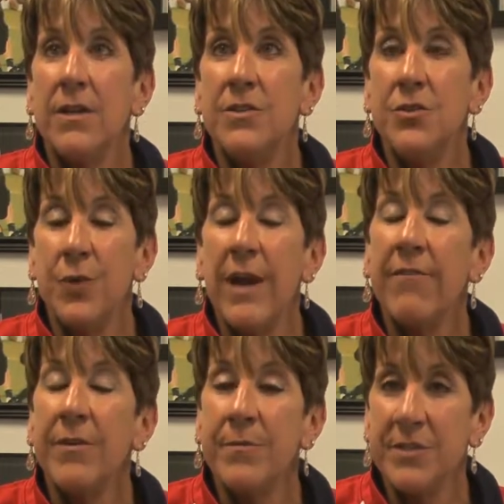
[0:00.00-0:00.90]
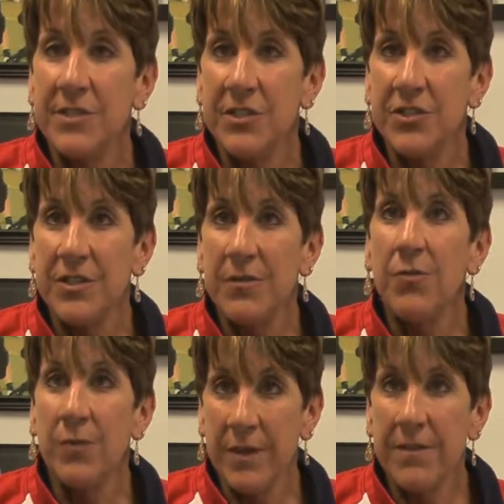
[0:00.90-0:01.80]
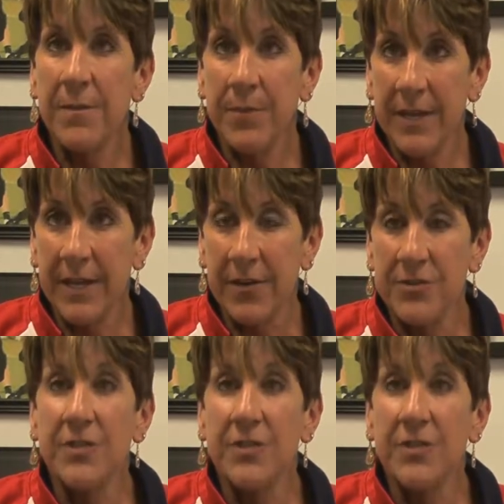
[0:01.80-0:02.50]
do every position with the players.